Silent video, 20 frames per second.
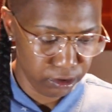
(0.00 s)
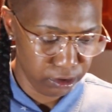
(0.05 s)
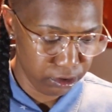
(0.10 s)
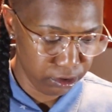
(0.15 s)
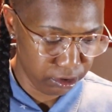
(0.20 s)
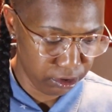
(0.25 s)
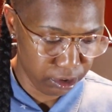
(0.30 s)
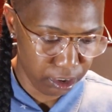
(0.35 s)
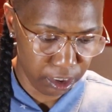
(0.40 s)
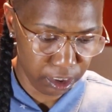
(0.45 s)

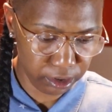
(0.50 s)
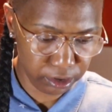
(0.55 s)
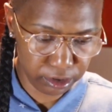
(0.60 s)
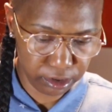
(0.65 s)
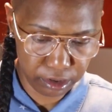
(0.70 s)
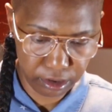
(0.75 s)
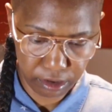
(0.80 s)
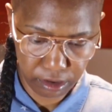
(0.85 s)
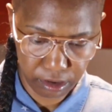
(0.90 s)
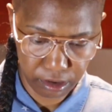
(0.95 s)
And
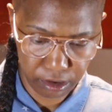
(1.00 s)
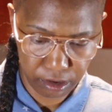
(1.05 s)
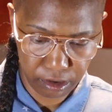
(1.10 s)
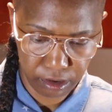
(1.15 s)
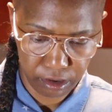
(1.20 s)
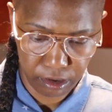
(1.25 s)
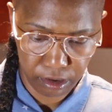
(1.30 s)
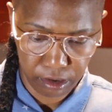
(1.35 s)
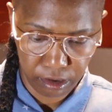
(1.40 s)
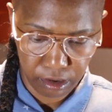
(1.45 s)
next,
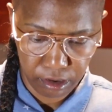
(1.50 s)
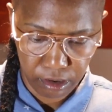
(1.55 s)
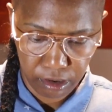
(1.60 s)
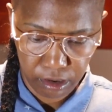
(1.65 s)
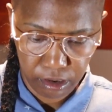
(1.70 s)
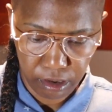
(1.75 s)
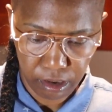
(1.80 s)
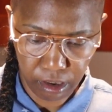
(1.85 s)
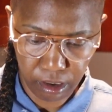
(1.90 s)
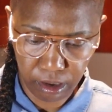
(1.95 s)

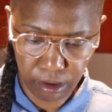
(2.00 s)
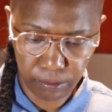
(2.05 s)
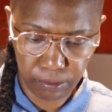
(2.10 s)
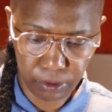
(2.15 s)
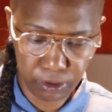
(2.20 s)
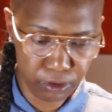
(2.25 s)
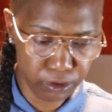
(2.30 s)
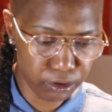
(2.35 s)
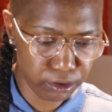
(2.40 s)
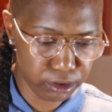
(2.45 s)

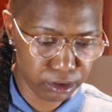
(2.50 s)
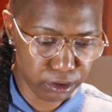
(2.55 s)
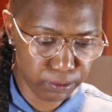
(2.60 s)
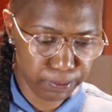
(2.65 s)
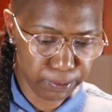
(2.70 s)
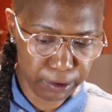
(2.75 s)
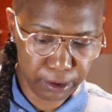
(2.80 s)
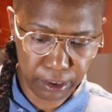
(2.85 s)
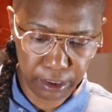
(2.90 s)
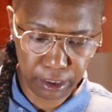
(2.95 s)
I'm going to
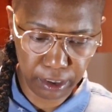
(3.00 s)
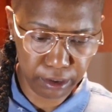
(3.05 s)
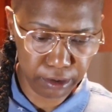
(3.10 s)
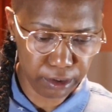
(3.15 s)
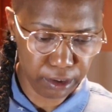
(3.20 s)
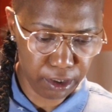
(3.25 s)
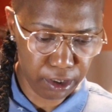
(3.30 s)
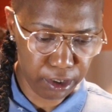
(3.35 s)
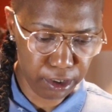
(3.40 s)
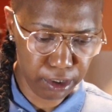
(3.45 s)
plate
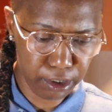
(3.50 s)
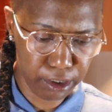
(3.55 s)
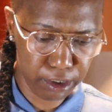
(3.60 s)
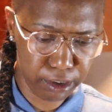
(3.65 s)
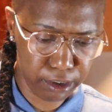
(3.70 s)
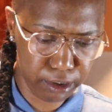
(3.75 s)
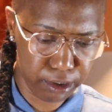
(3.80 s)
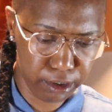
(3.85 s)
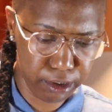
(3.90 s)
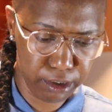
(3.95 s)

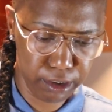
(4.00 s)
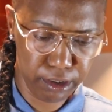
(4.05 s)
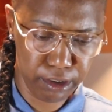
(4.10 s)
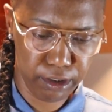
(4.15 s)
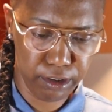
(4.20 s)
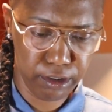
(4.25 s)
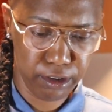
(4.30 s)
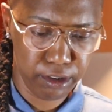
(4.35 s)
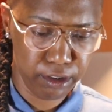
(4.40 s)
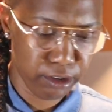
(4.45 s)
our
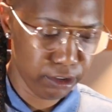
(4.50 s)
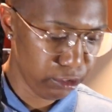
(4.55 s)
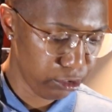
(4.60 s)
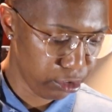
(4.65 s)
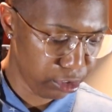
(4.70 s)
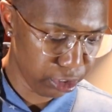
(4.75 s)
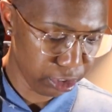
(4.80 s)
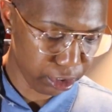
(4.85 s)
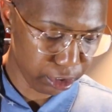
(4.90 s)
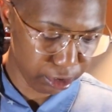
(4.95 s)

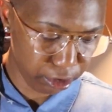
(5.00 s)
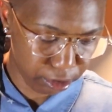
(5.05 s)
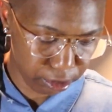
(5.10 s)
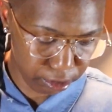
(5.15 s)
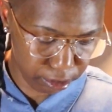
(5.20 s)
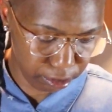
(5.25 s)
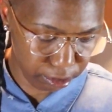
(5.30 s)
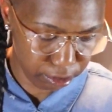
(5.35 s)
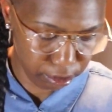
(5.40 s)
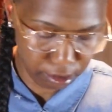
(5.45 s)

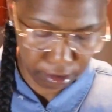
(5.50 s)
chicken.